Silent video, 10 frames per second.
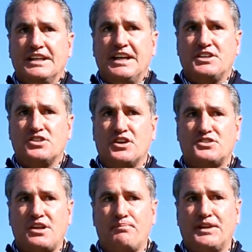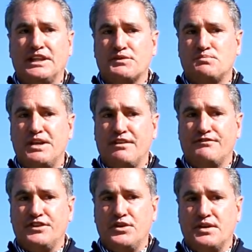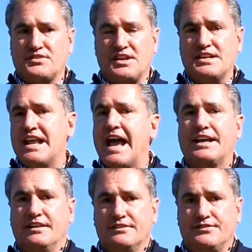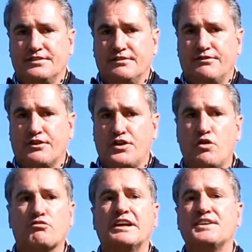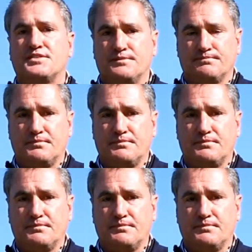he took something that was being viewed as a negative for no reason